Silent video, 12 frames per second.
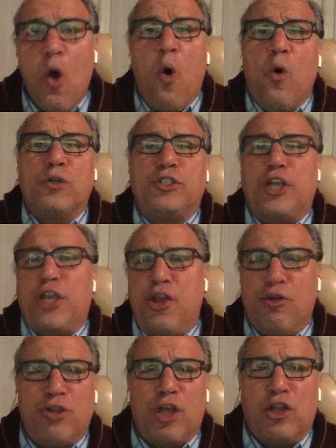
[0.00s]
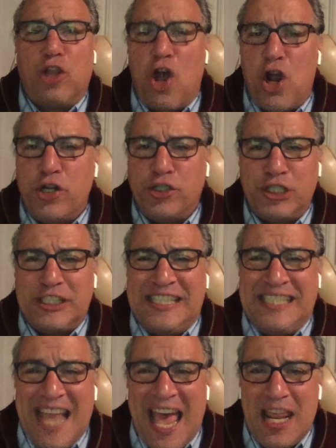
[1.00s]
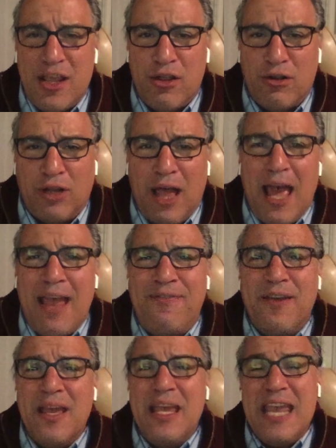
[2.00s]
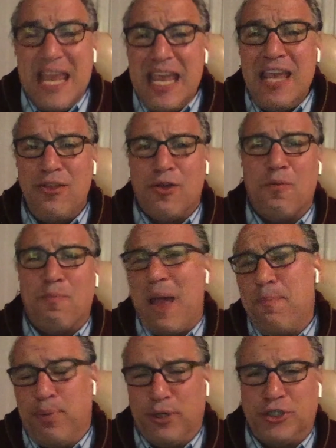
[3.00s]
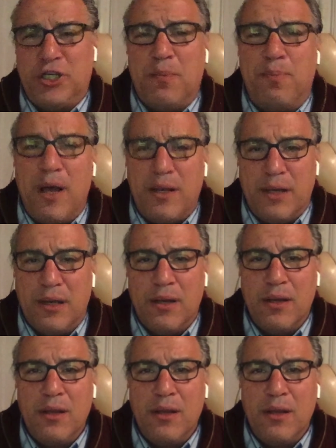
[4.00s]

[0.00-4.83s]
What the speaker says: or secure the largest debt of their life either by pushing a button.